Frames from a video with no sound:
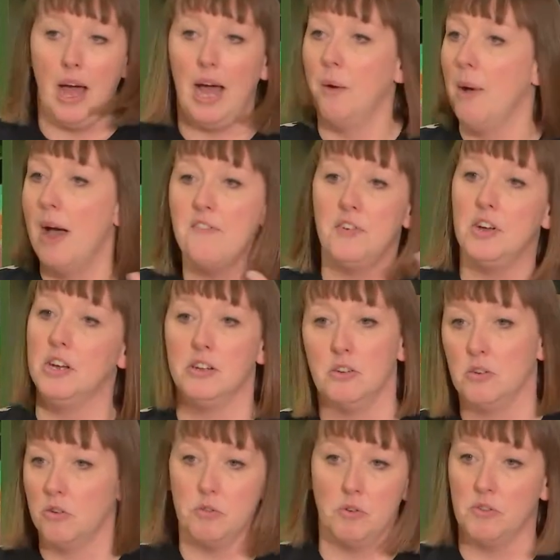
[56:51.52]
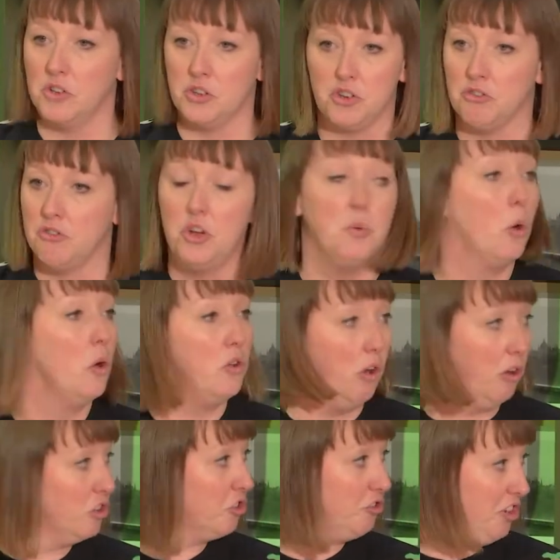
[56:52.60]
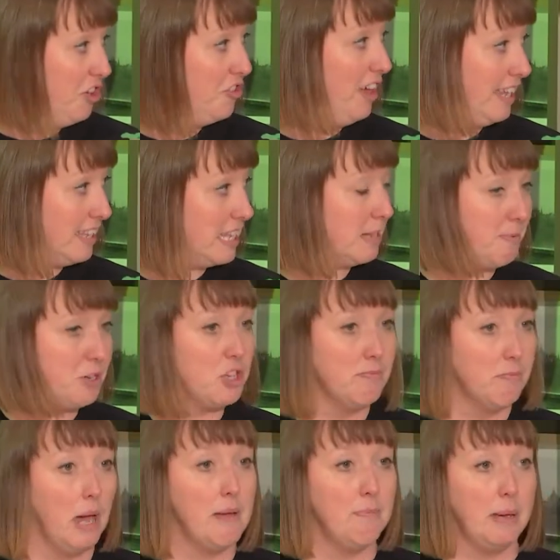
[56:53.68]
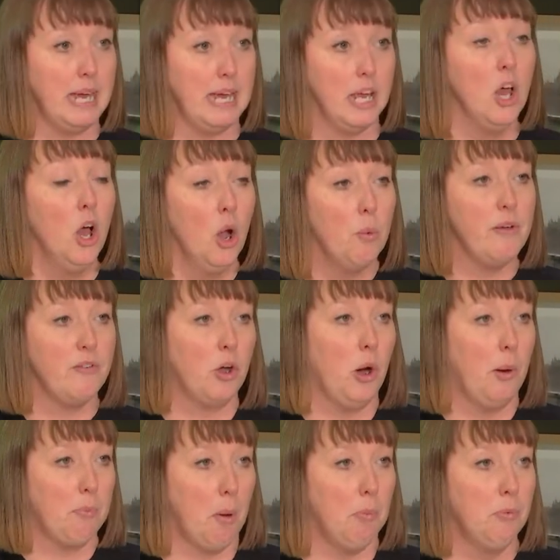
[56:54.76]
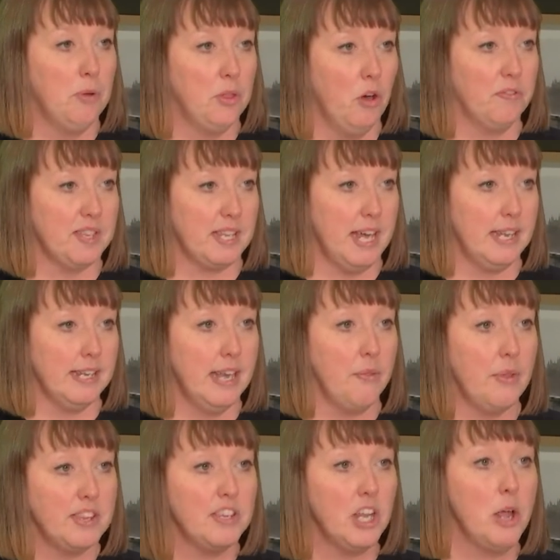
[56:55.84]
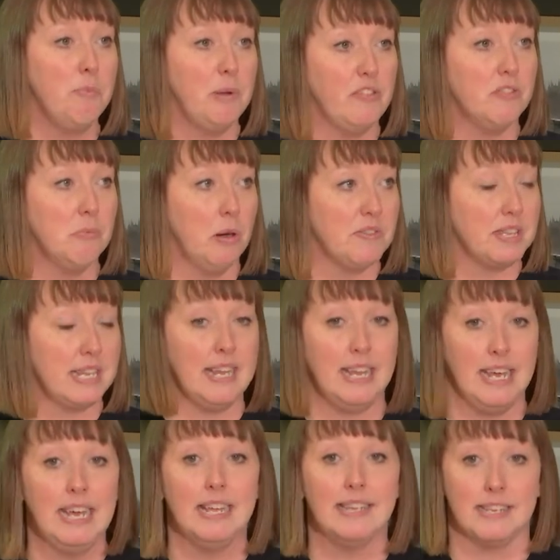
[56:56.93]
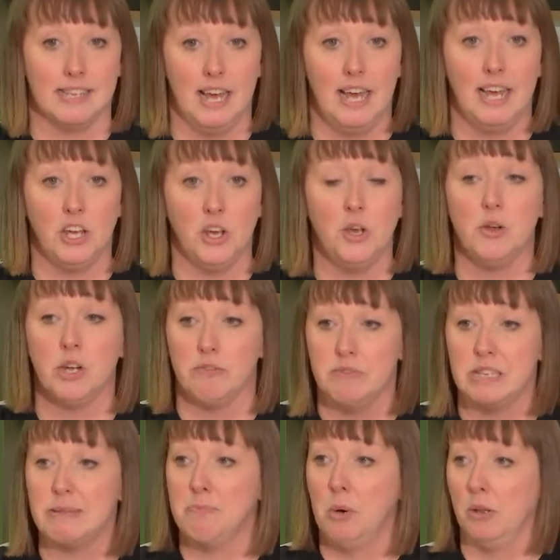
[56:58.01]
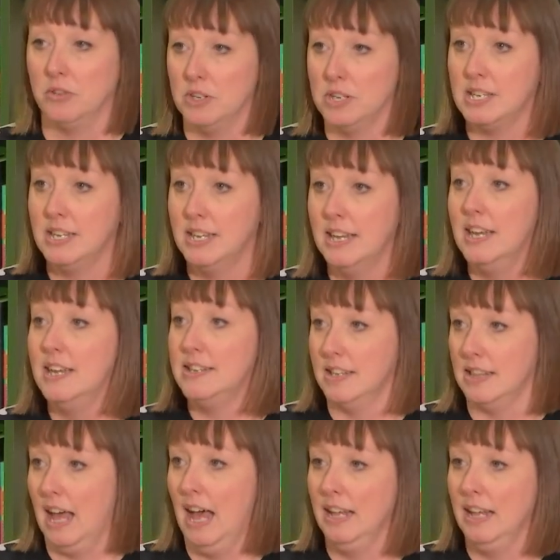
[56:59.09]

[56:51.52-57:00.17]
however true or not true that suspicion might be, we've got a problem with Ofsted. Now, there's nobody from Ofsted here today who can respond to